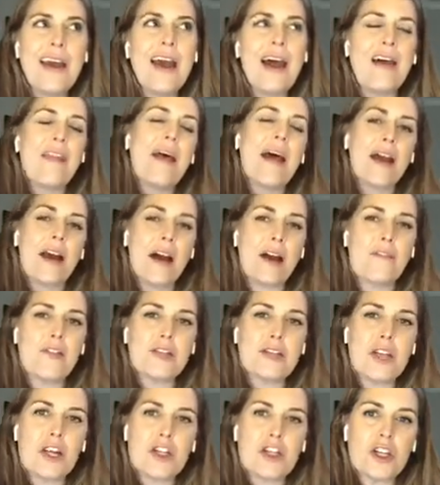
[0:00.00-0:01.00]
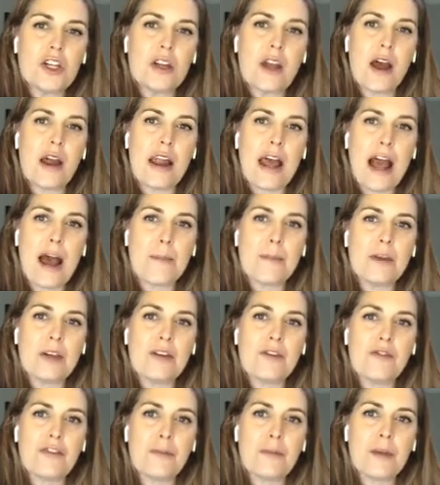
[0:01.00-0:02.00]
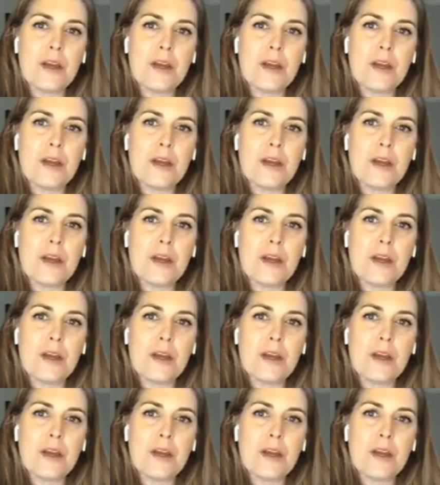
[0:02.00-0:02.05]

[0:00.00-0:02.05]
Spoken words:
Had that conversation not happened for